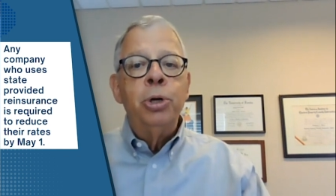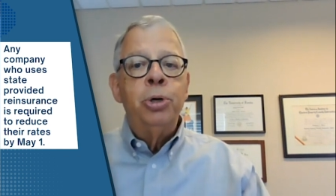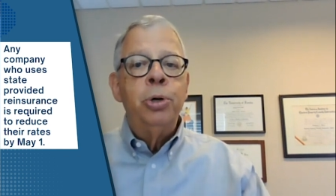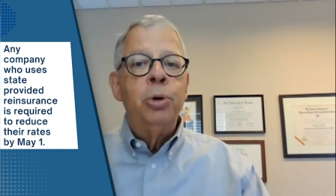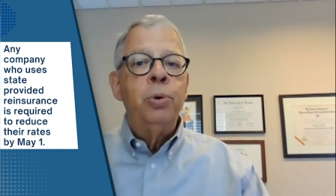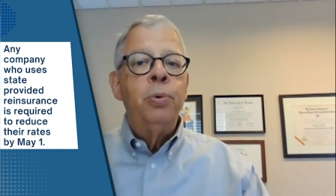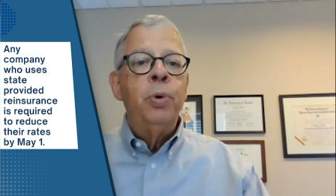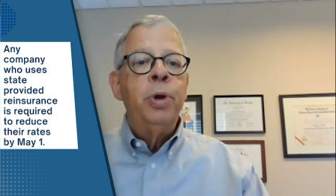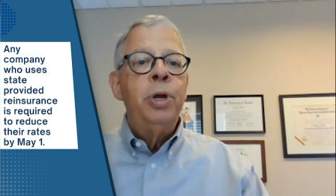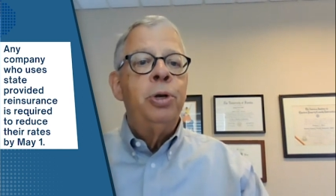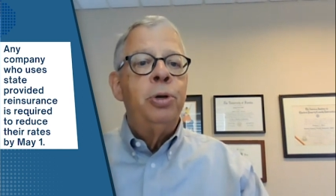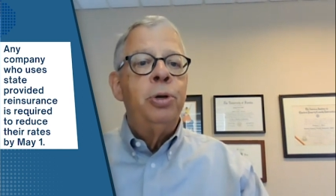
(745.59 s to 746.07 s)

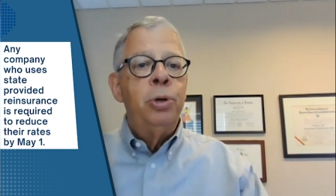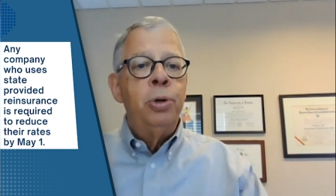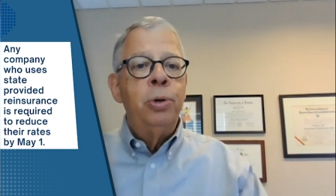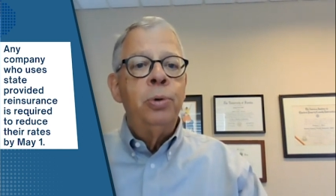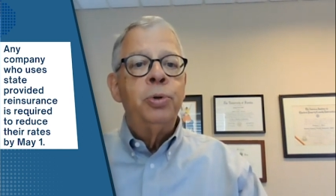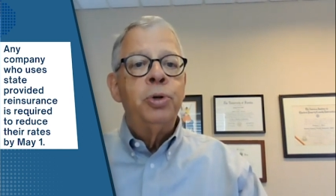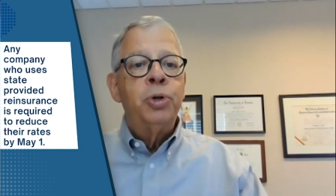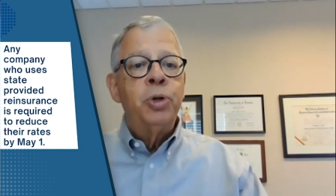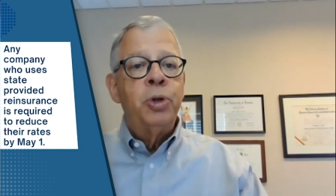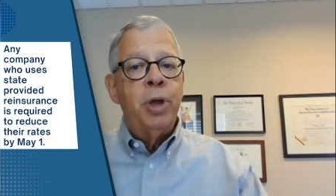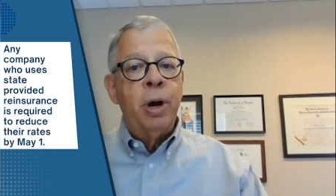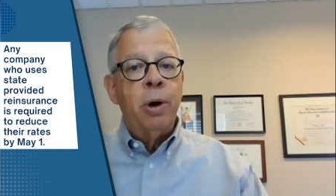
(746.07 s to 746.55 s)
to
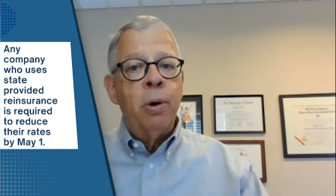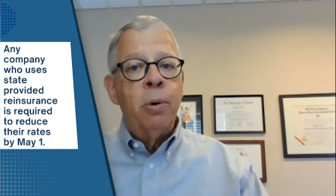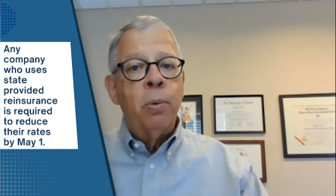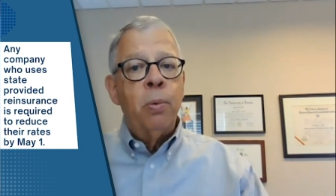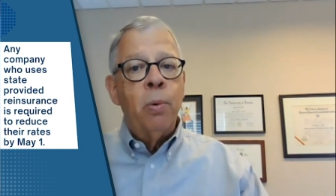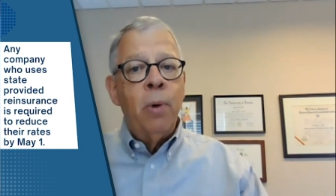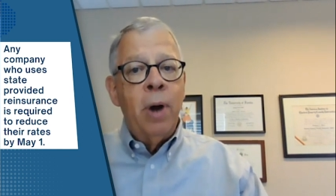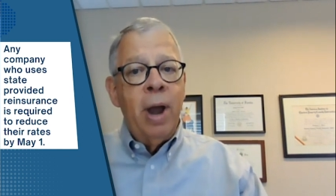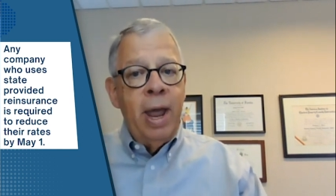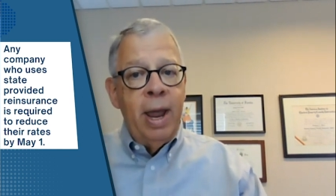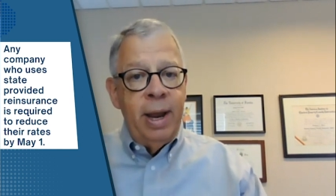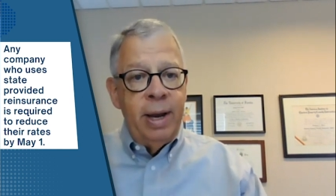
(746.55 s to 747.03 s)
reduce their
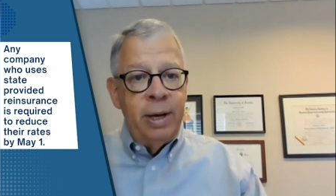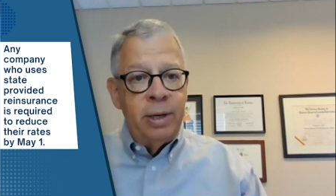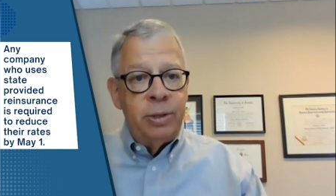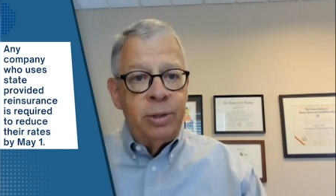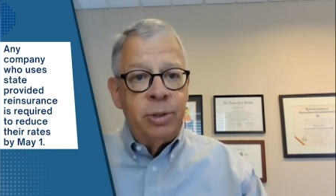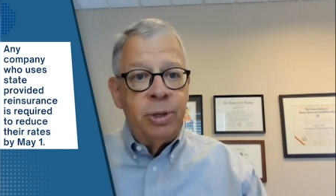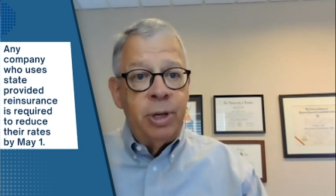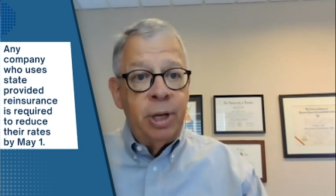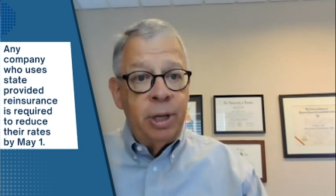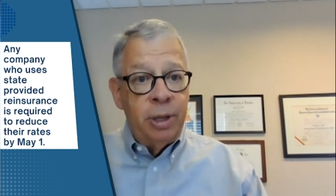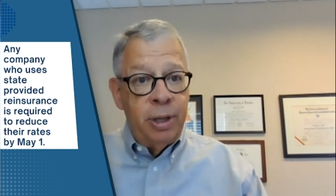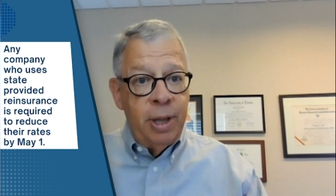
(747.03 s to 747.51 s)

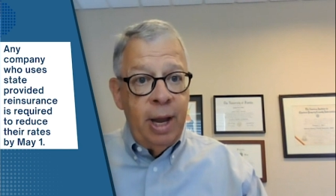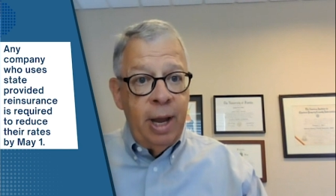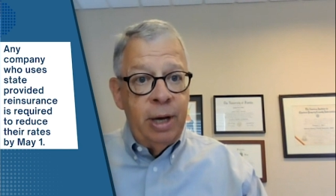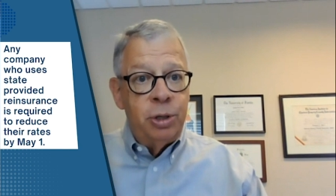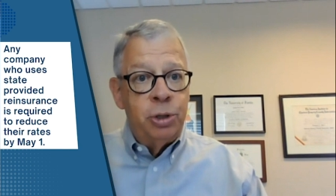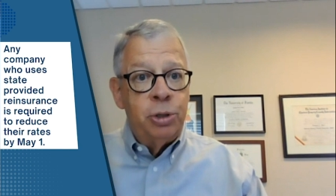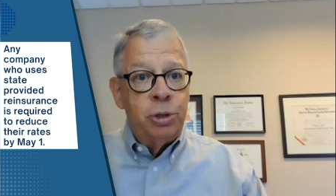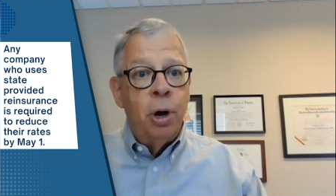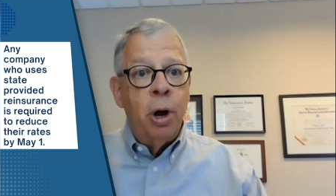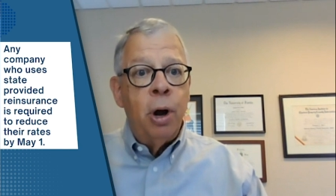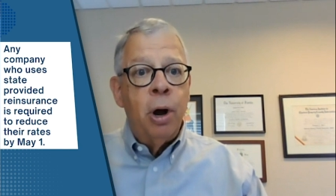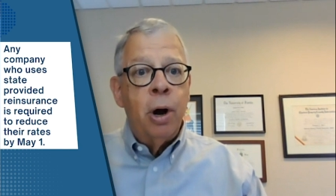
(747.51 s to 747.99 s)
rates that they
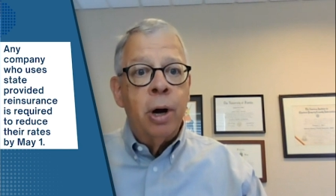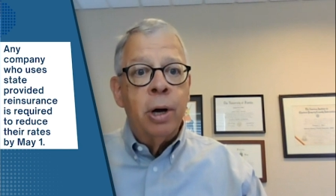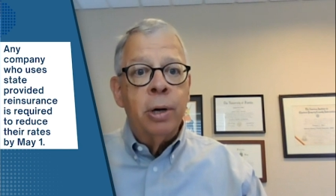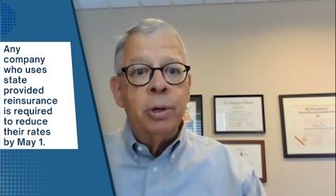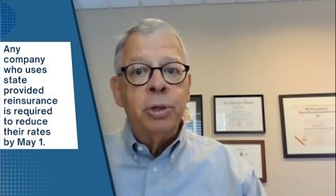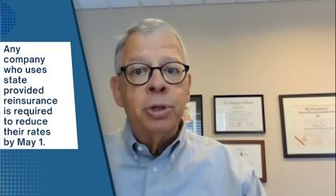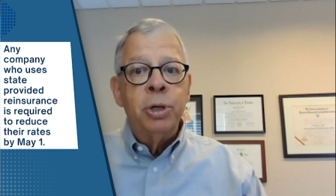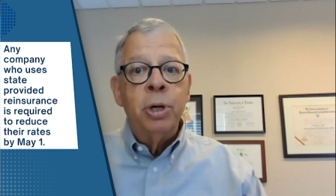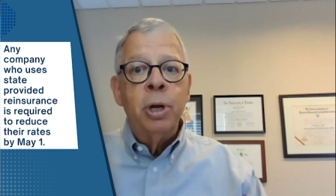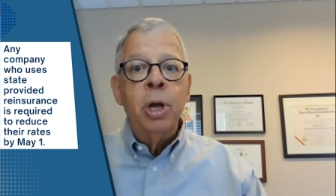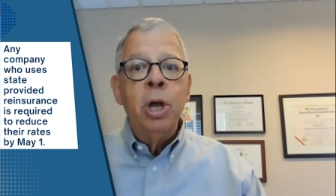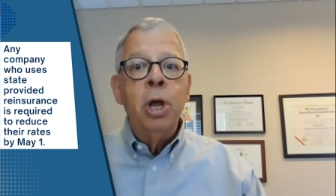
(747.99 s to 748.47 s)

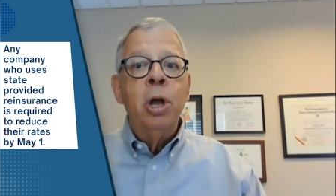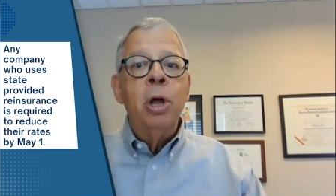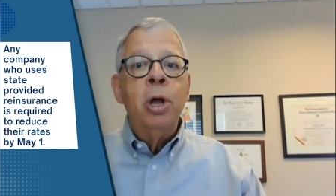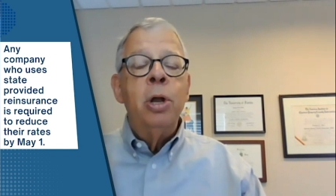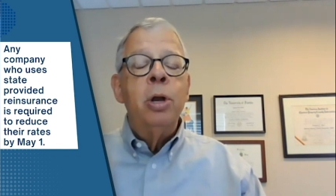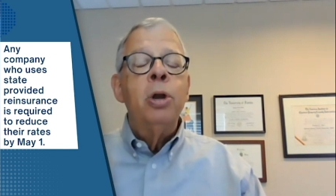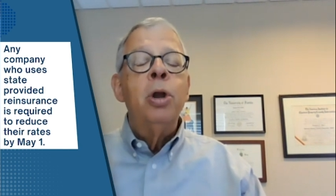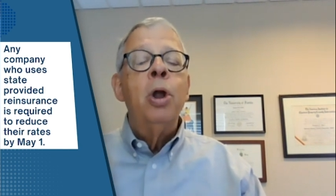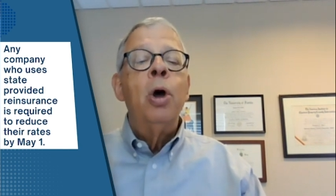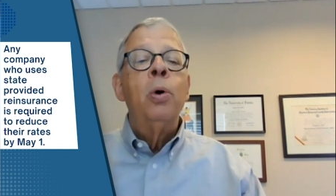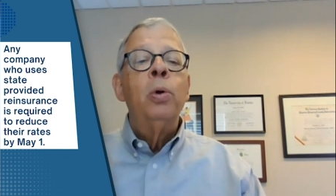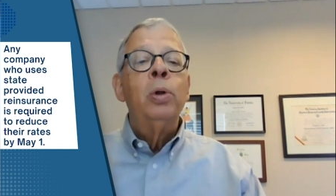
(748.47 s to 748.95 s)
charge
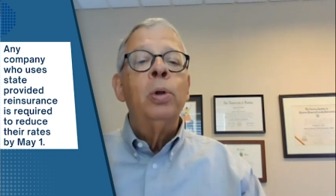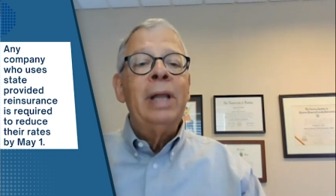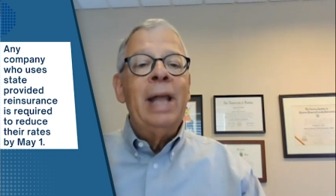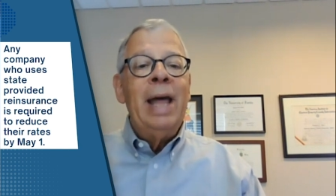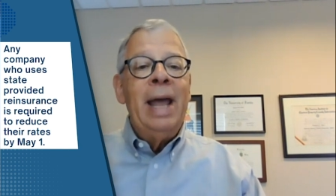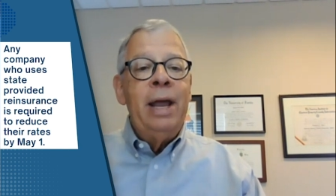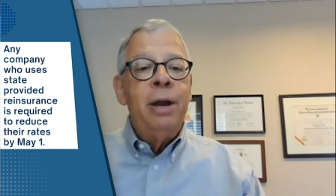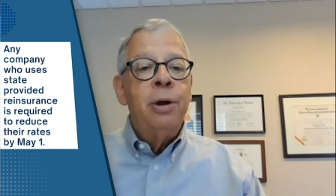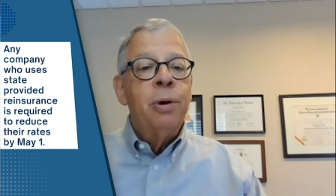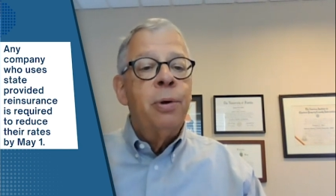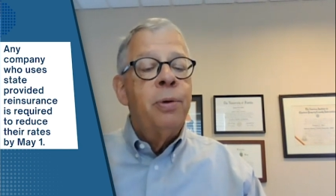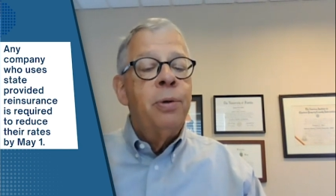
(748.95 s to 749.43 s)
no
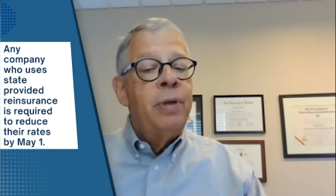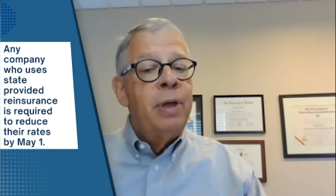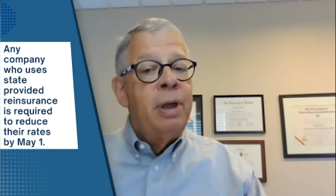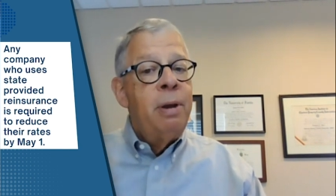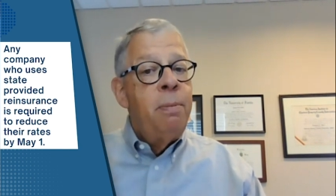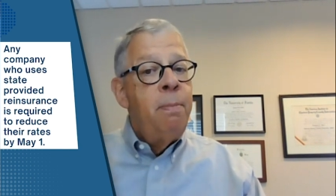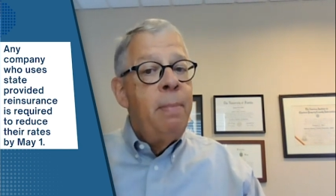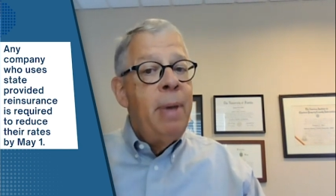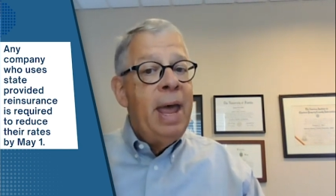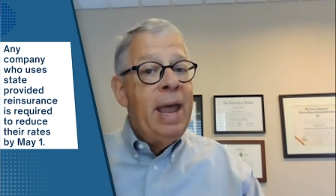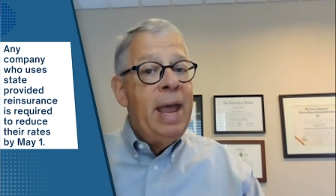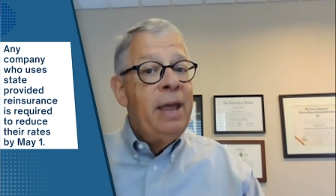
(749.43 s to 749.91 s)
later
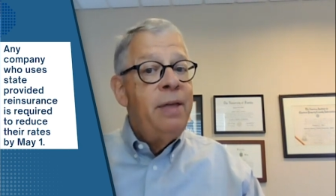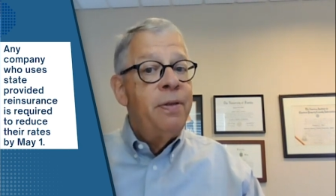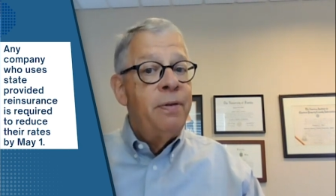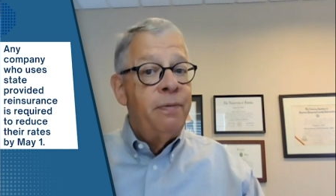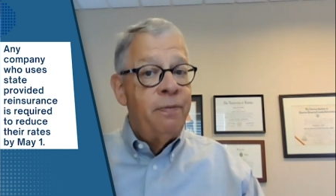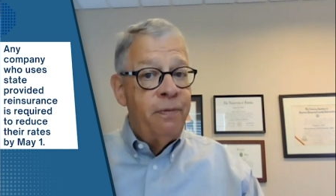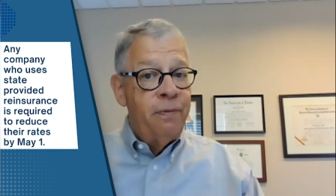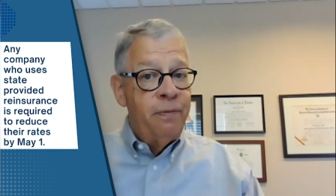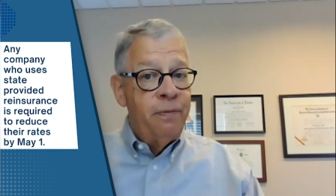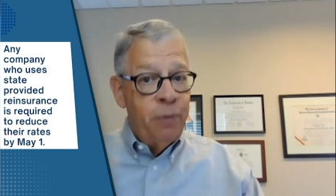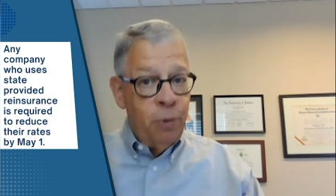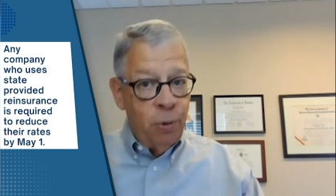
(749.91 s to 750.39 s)
than May the
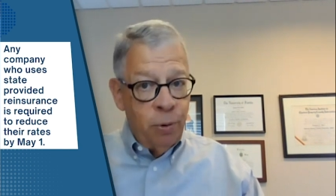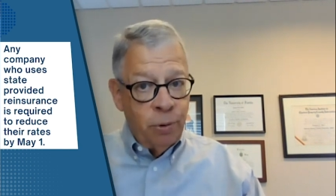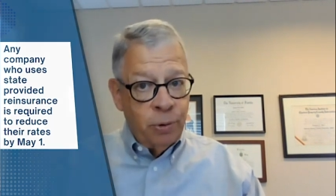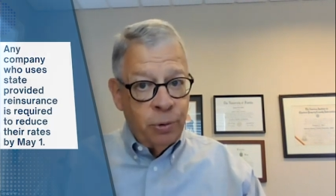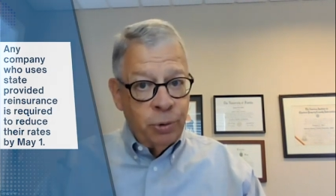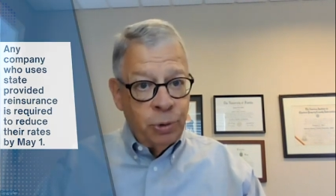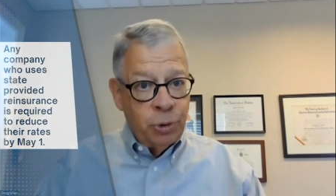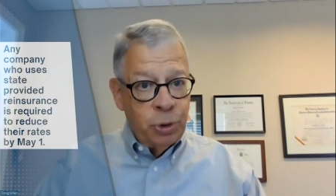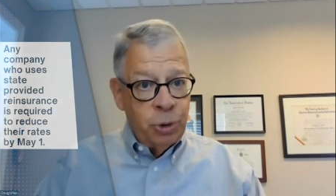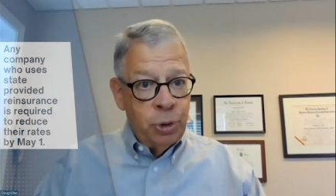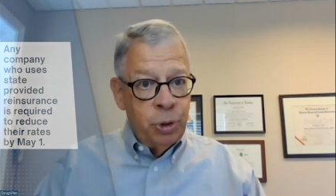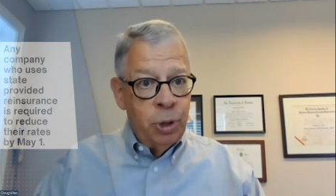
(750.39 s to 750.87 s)

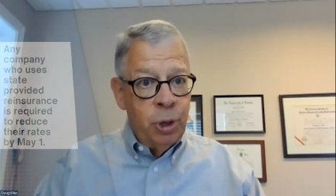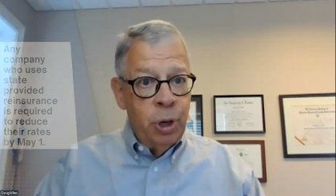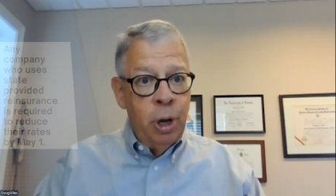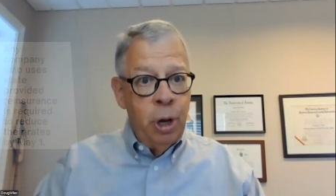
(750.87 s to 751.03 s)
1st.